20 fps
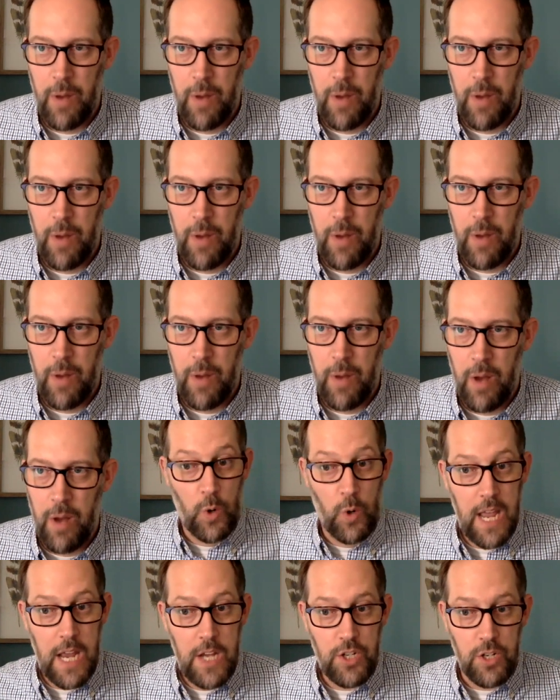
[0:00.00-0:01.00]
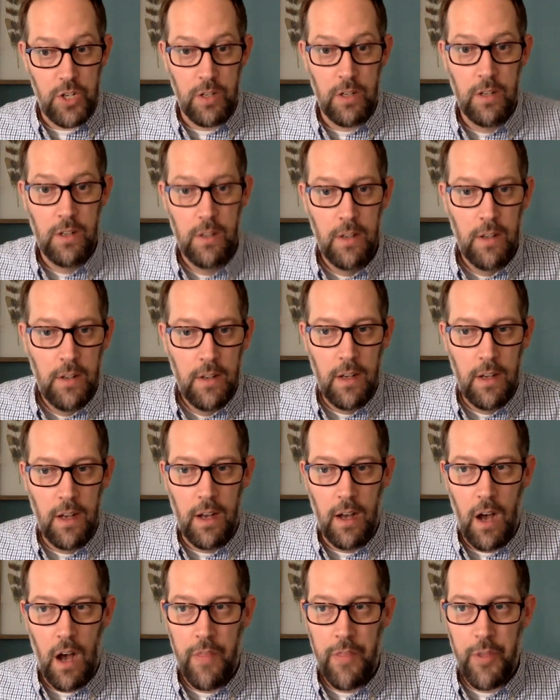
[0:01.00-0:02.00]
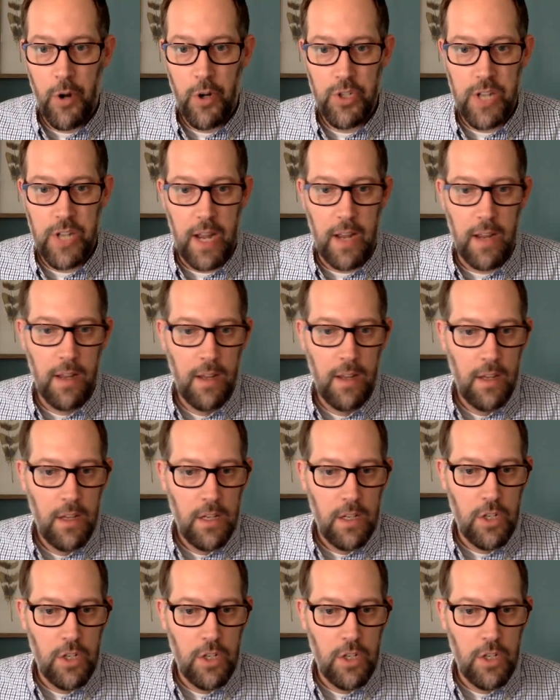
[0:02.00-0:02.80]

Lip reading: on freshman orientation on Thursday.